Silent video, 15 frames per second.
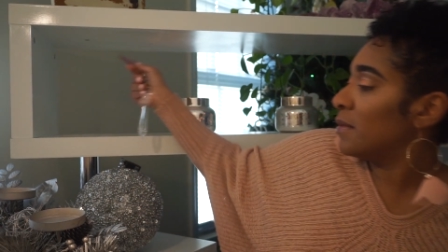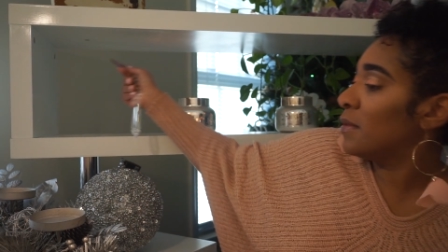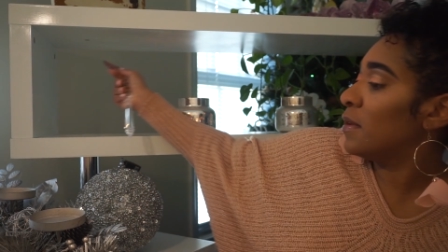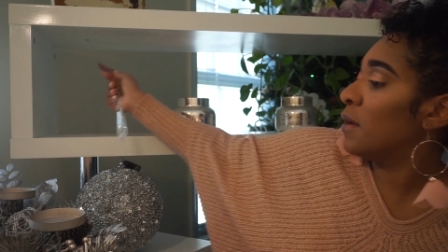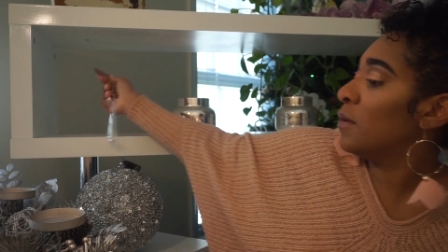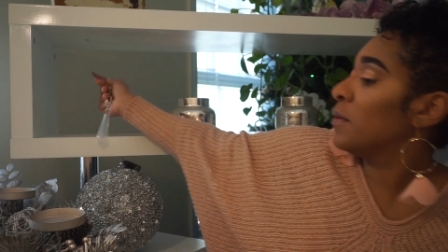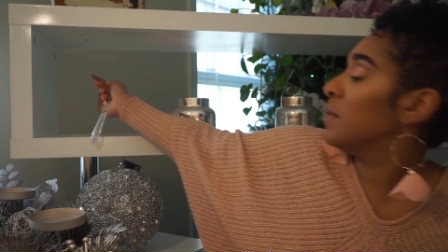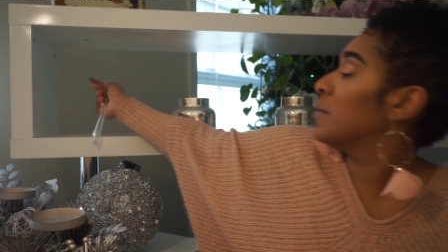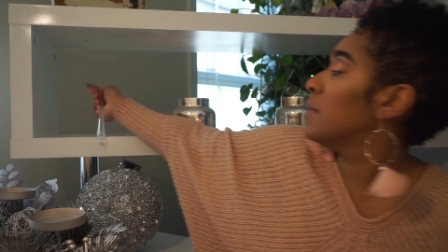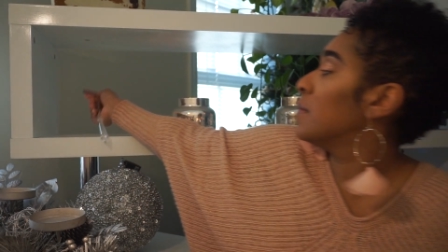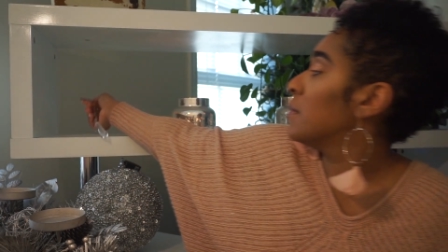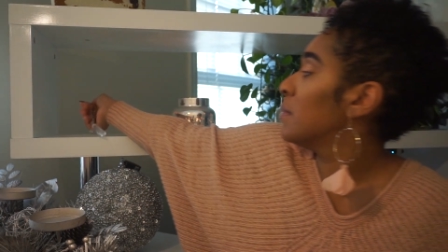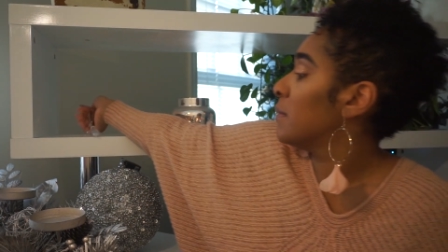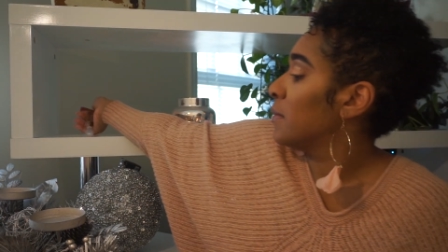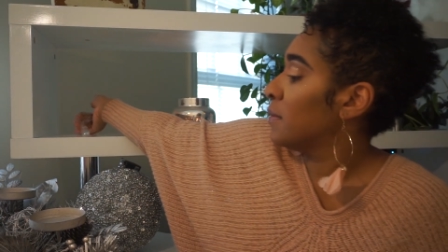So
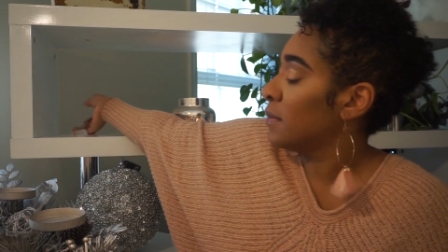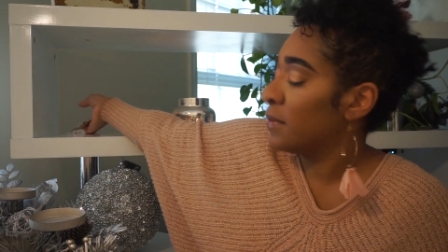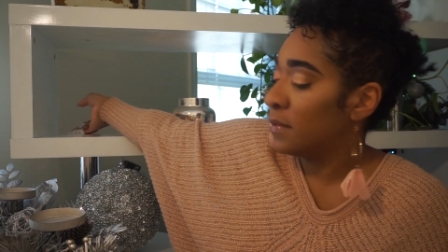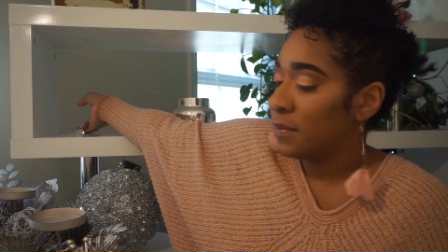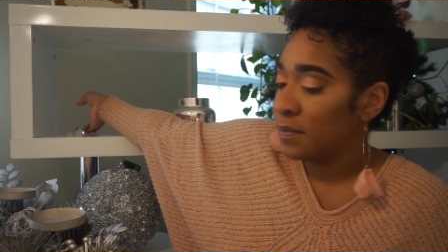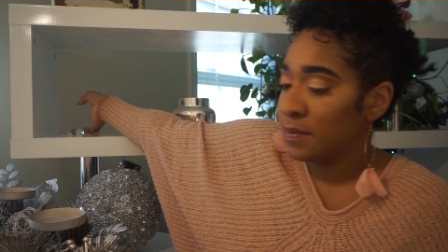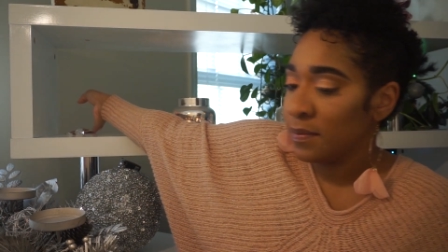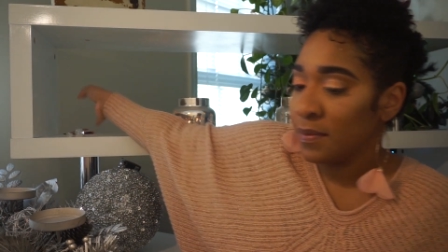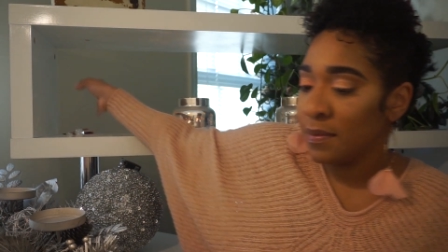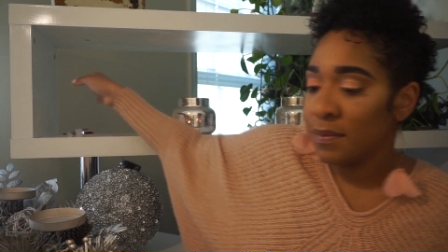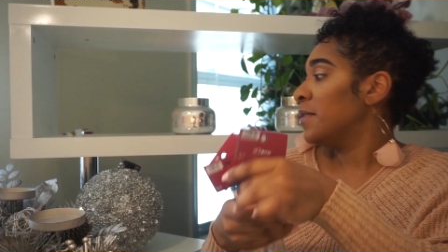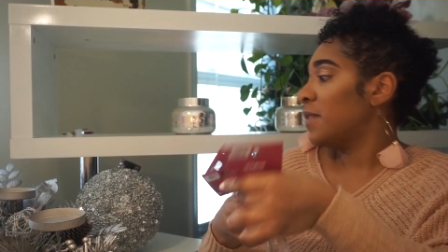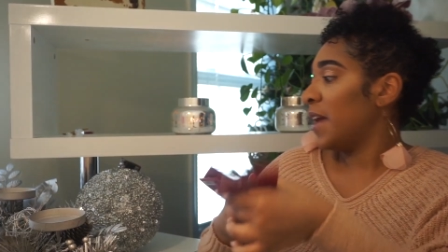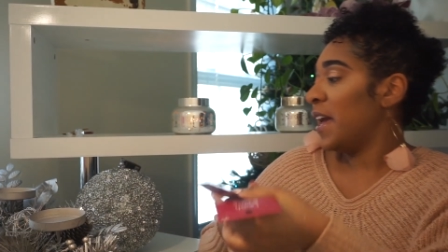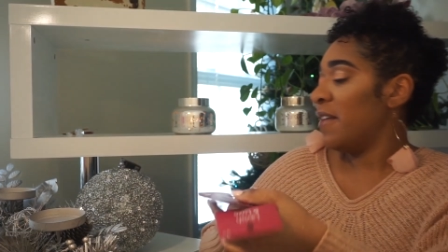
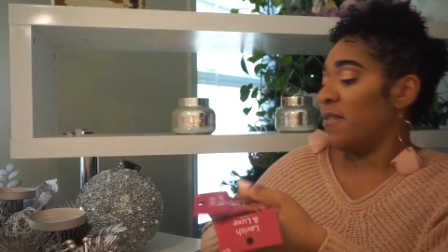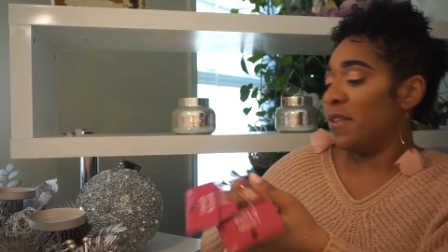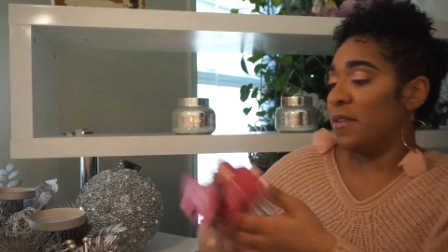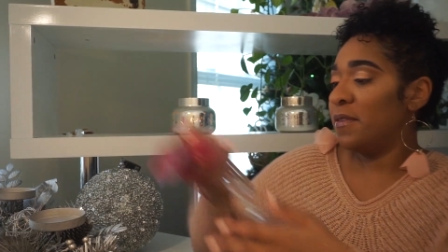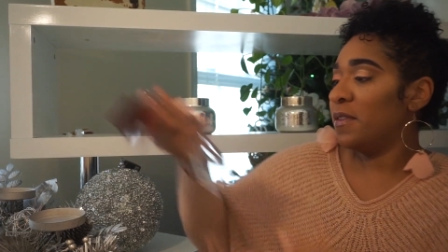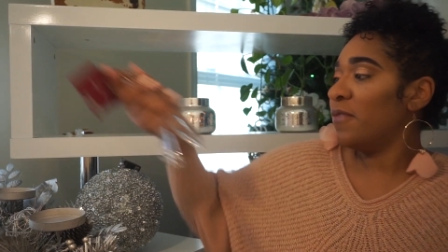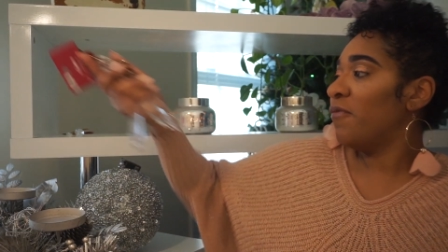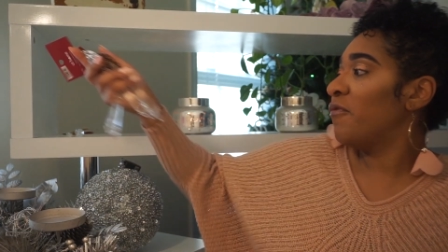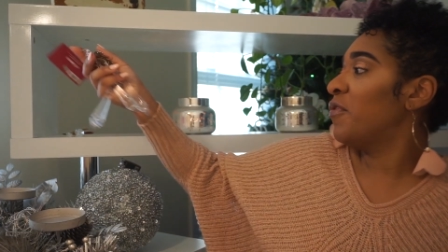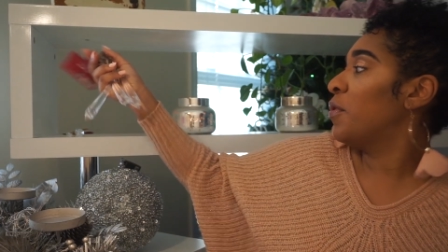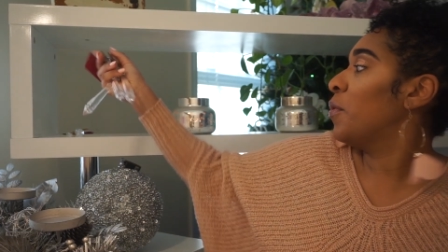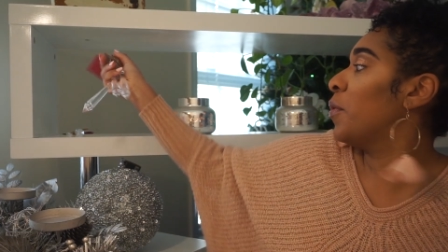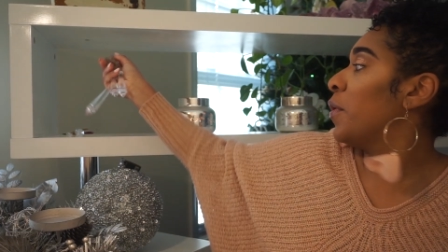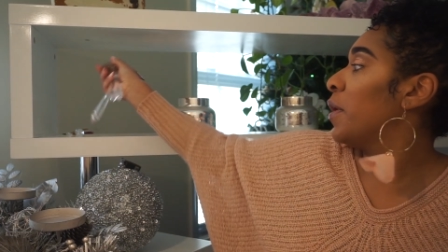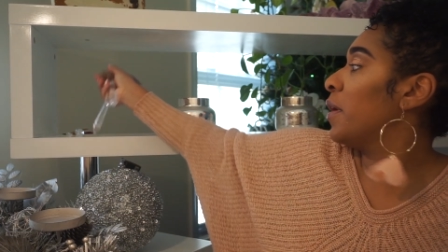I have those
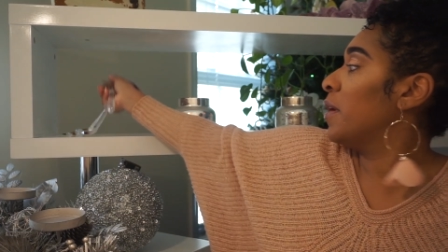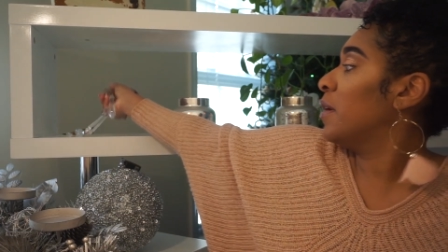4,